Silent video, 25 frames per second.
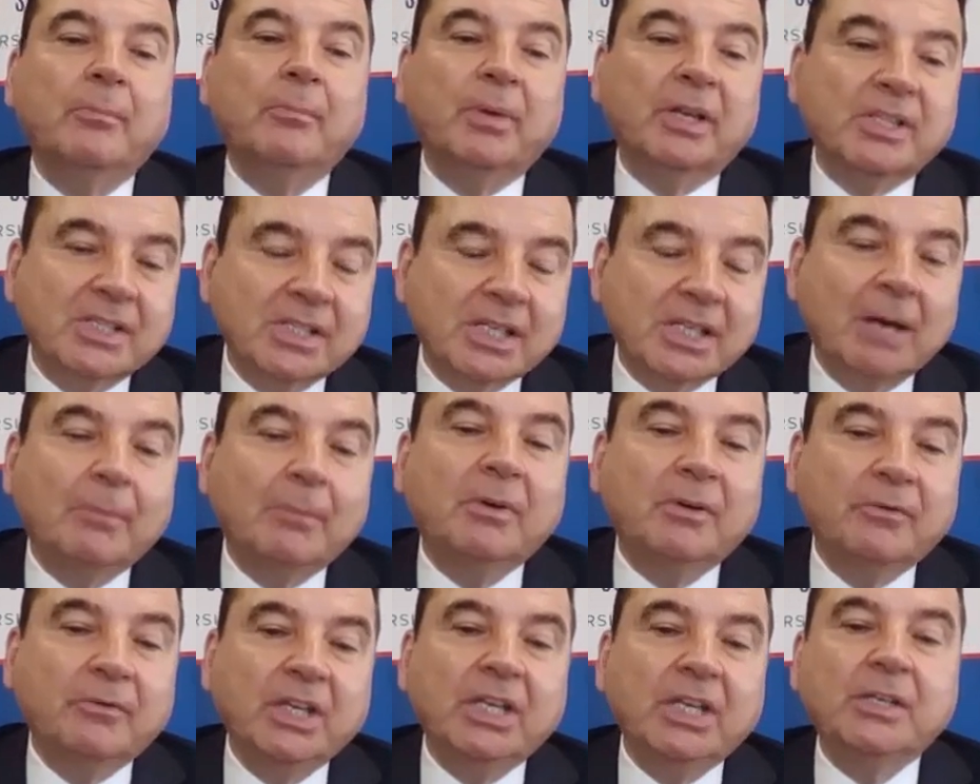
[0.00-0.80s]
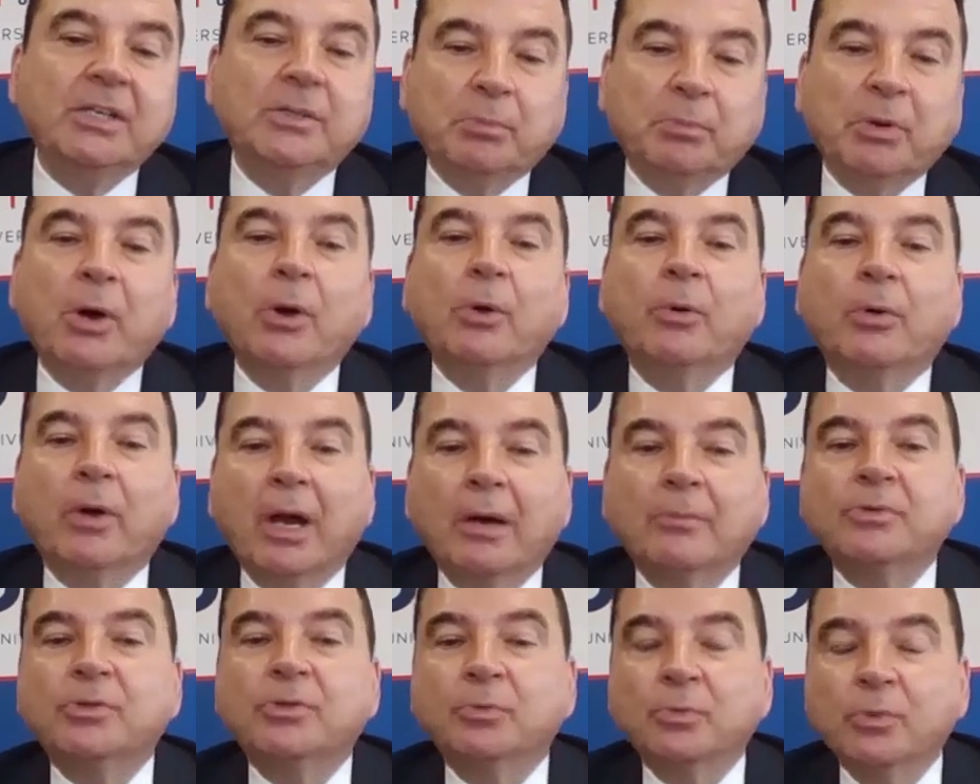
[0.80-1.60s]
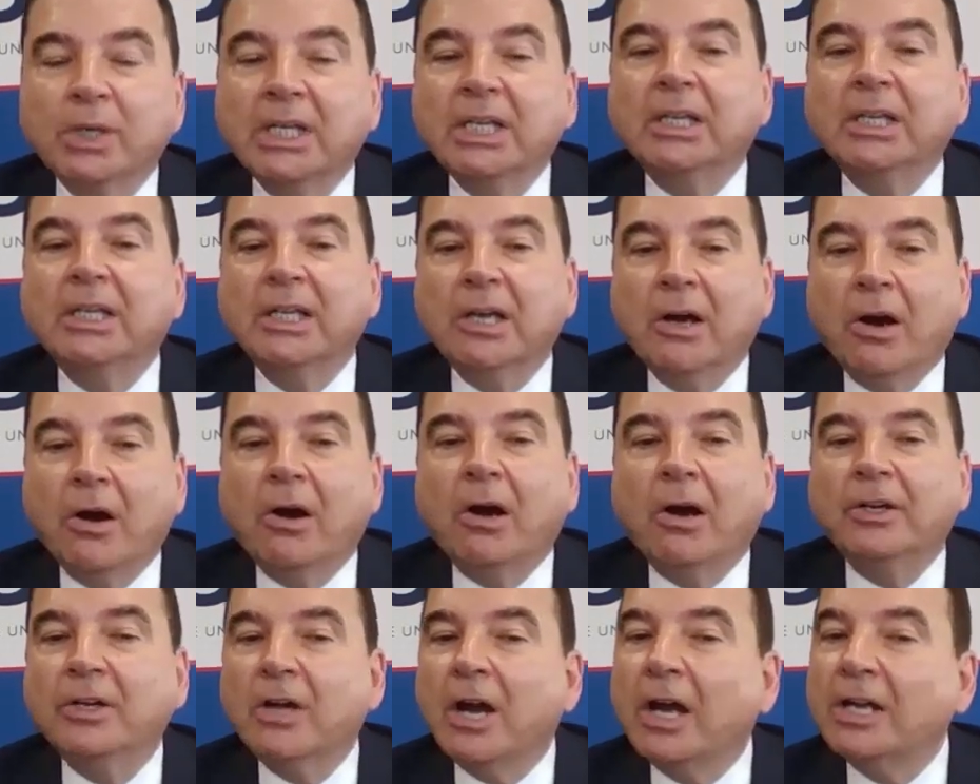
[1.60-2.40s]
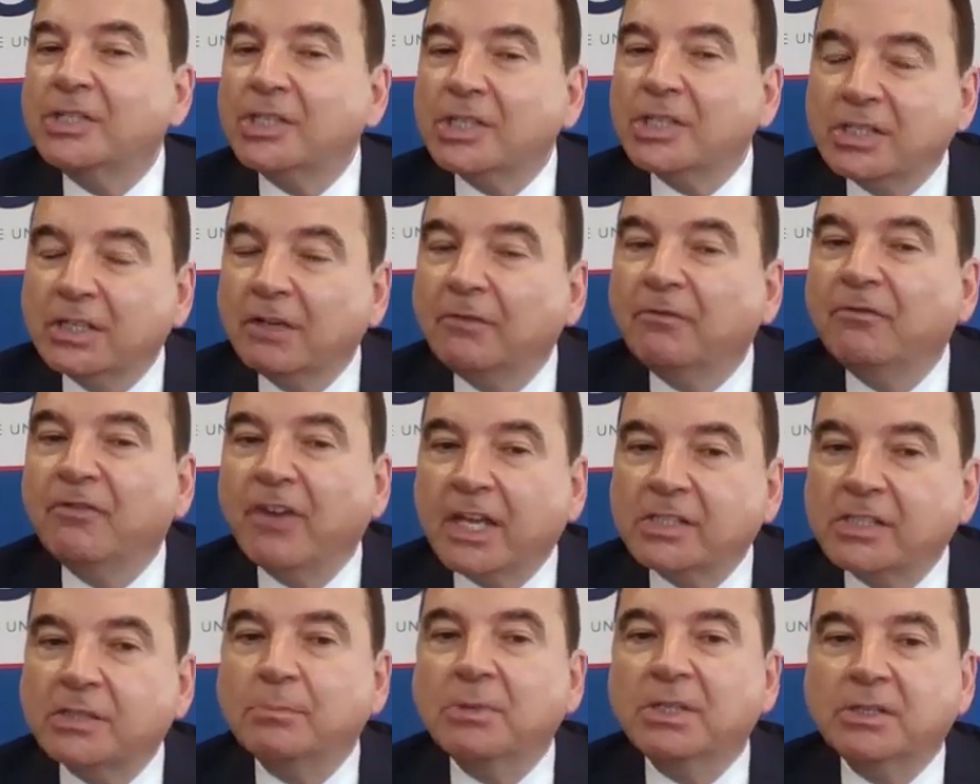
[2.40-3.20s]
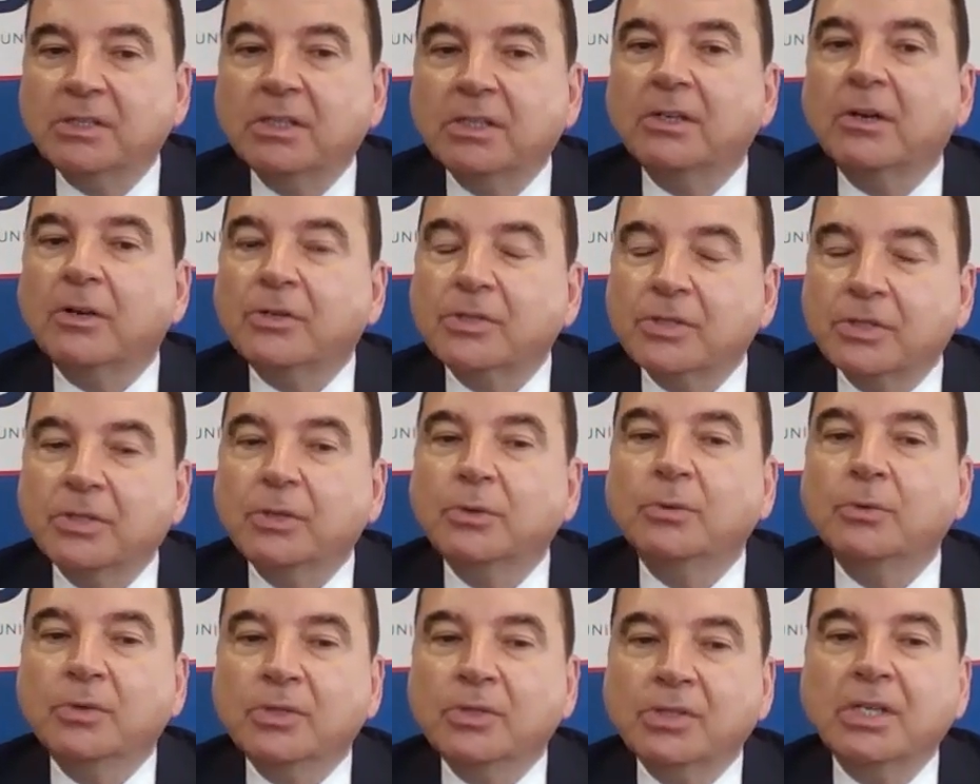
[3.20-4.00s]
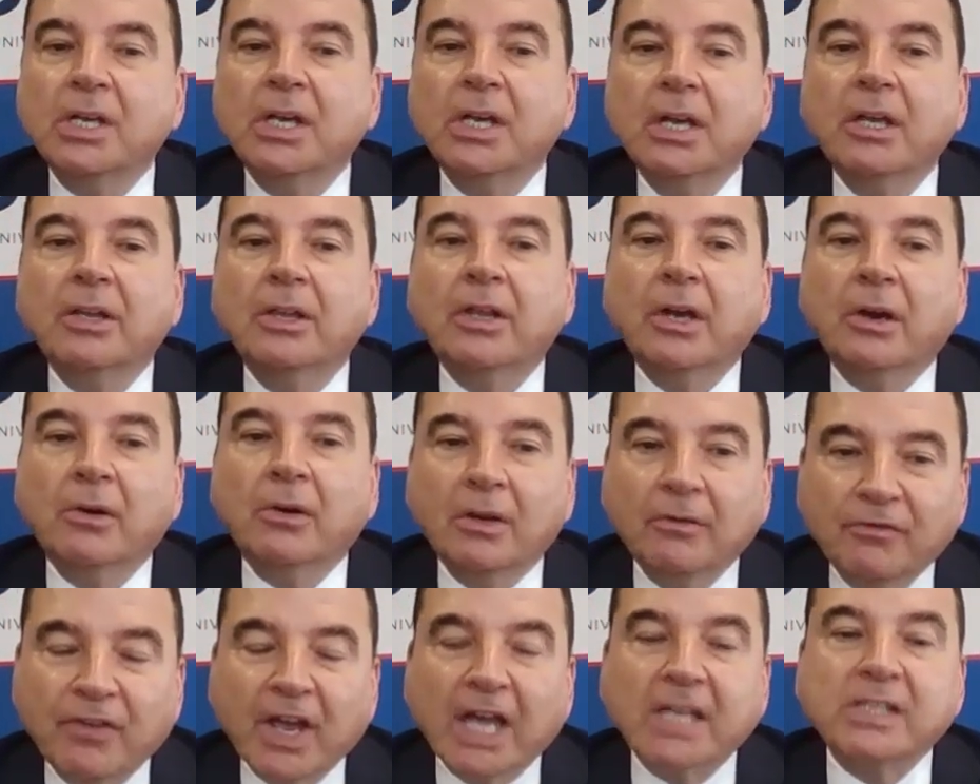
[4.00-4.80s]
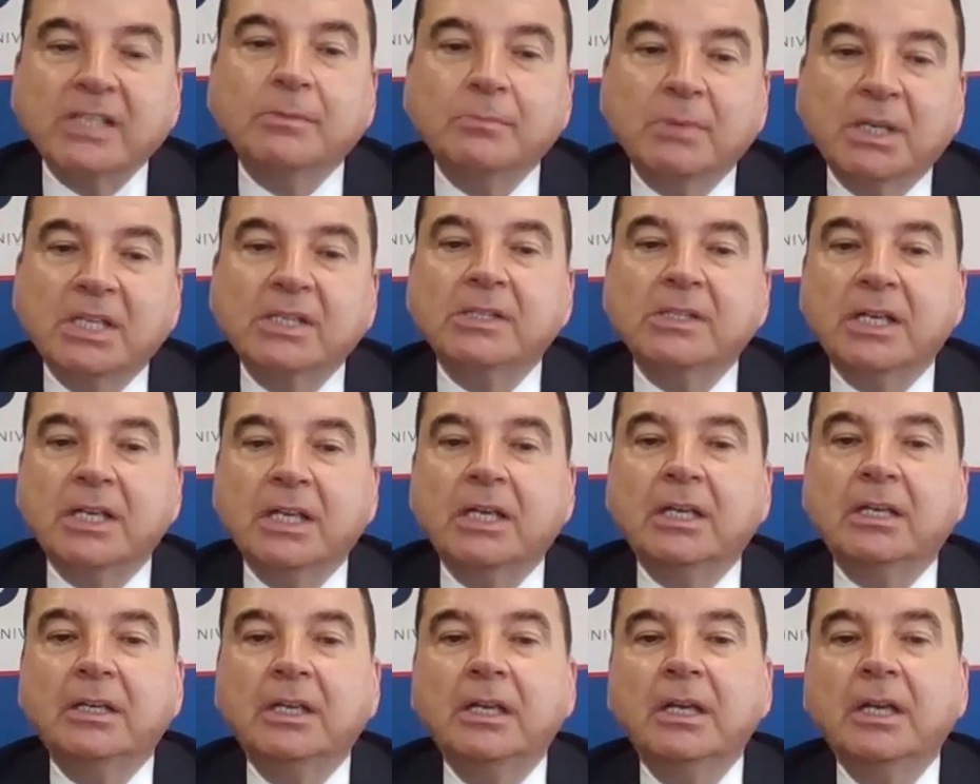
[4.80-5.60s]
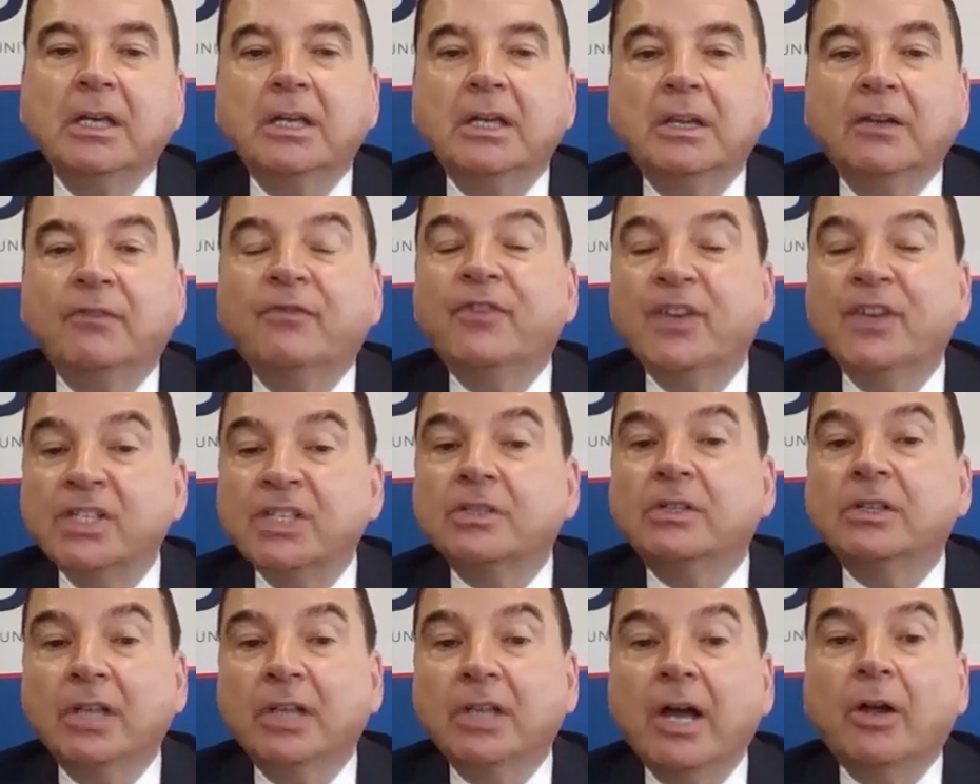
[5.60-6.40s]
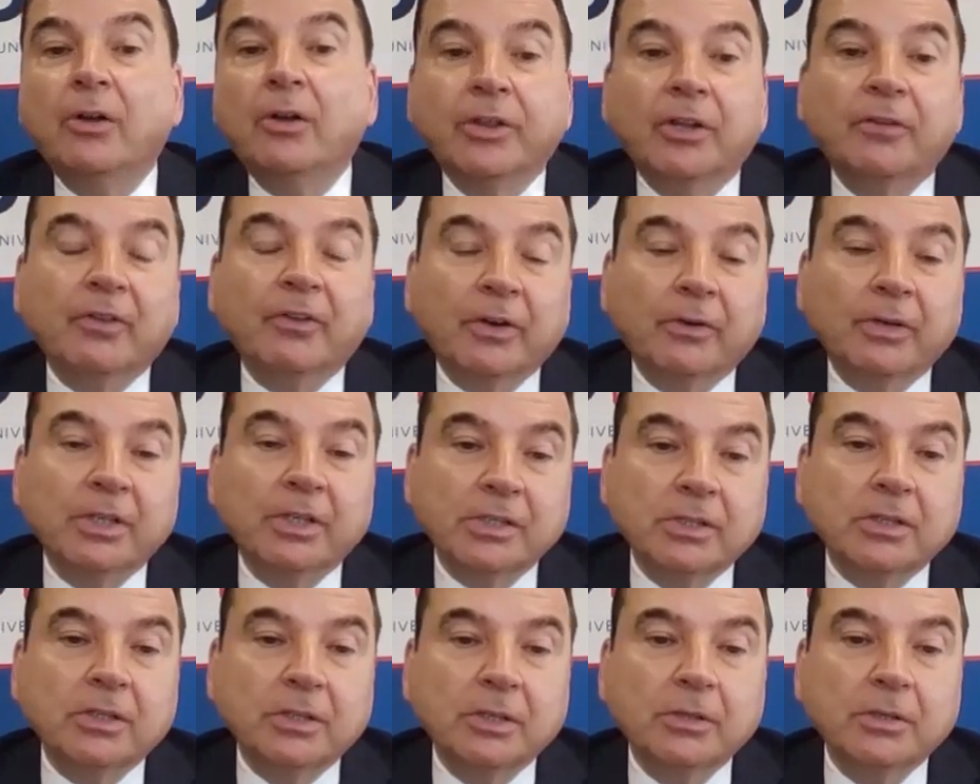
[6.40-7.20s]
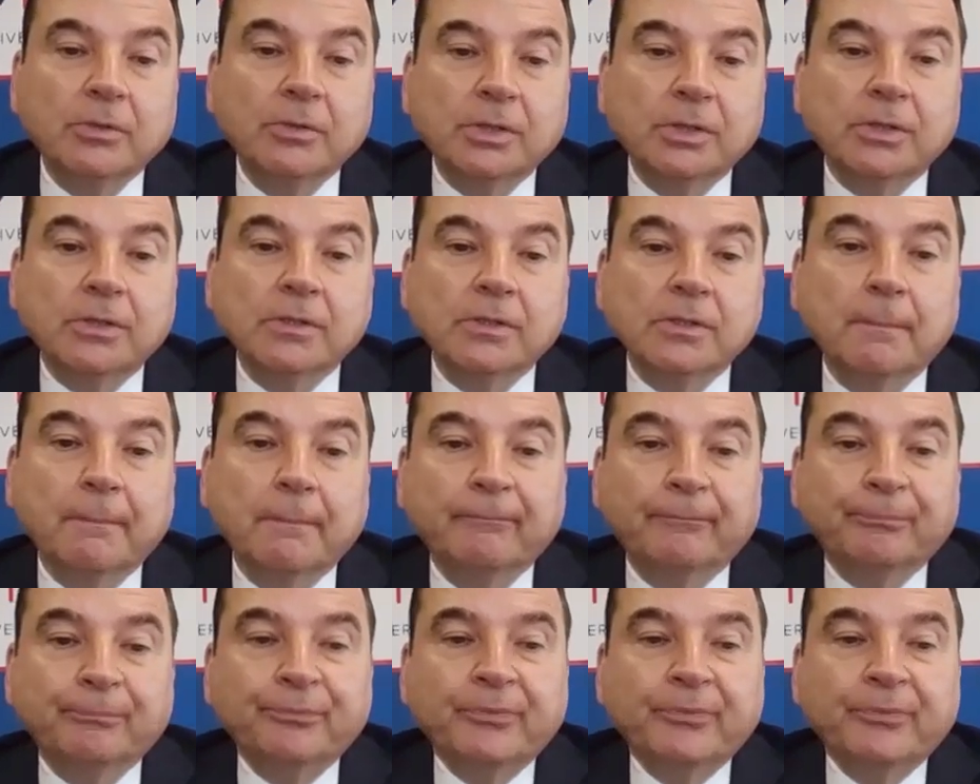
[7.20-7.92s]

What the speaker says: But some of these programs really are not just investments in our students, they're investments in the fiscal health of our institutions.